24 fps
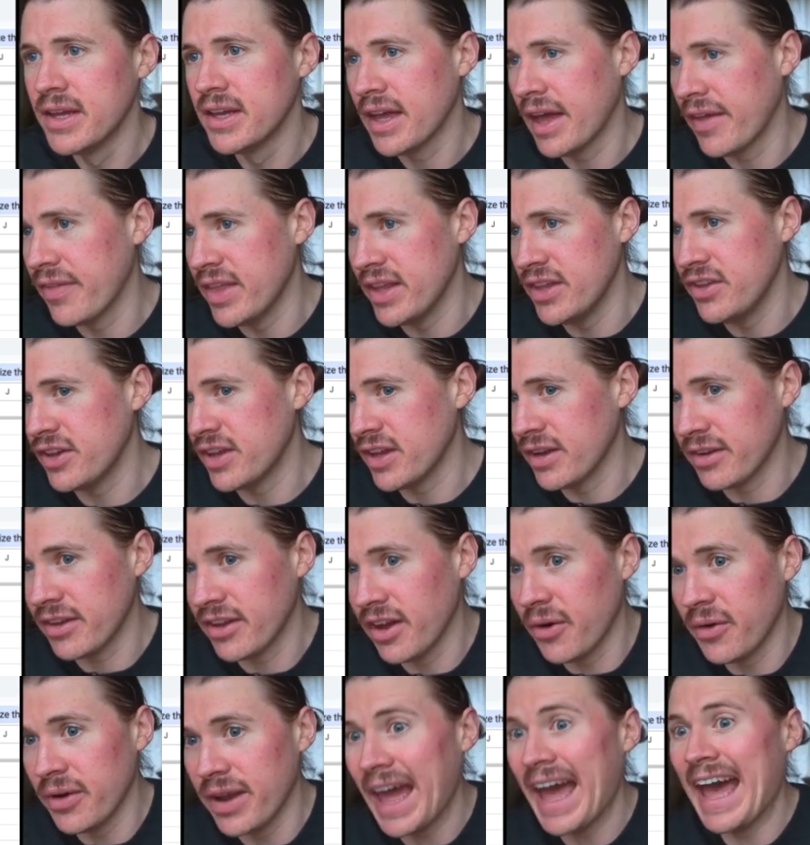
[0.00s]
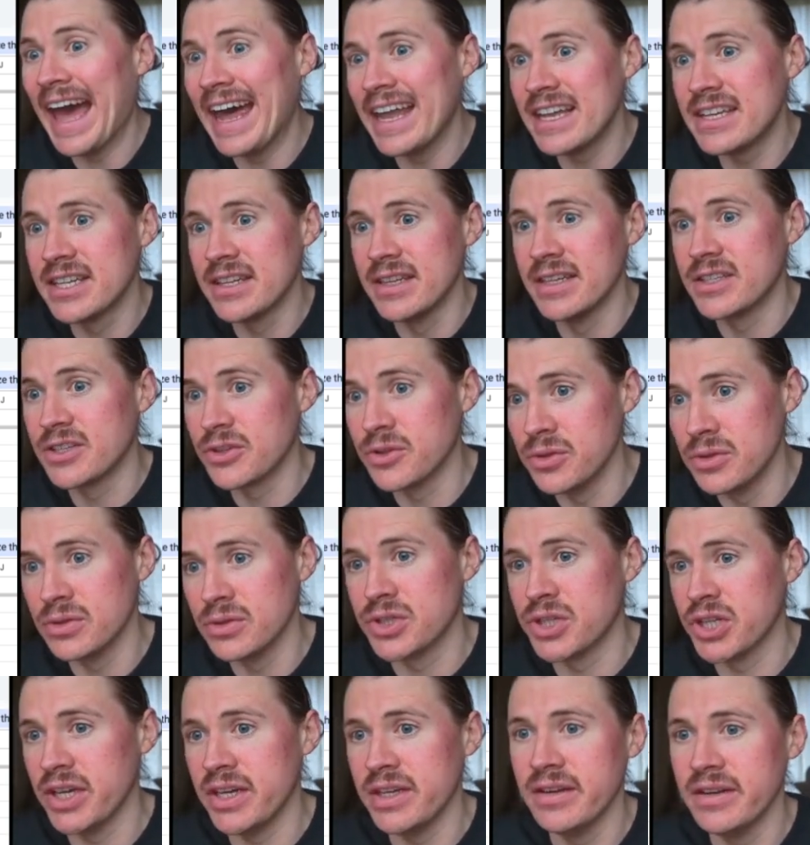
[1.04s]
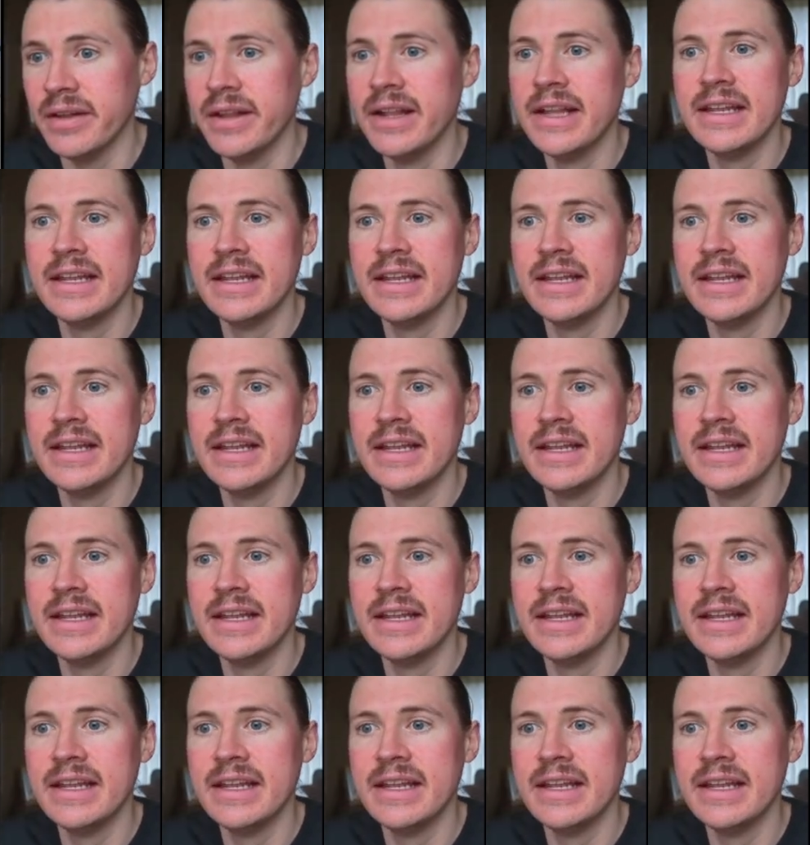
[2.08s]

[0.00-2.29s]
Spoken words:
and then you can go and add to this Google Sheet